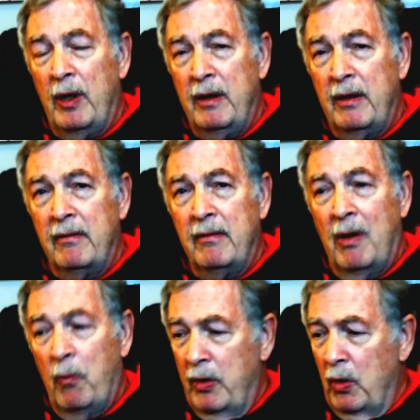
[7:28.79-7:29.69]
and I
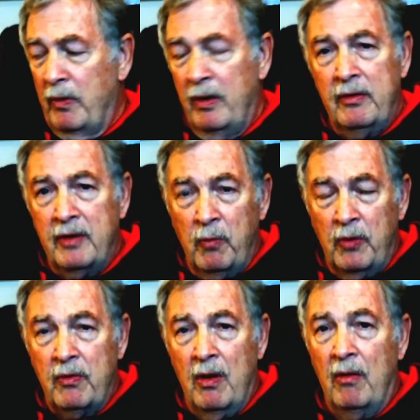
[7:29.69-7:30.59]
went over there and said, what's
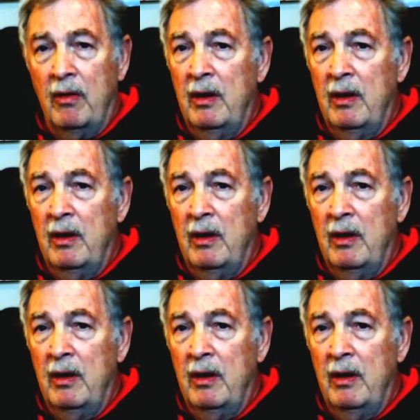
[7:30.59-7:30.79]
wrong?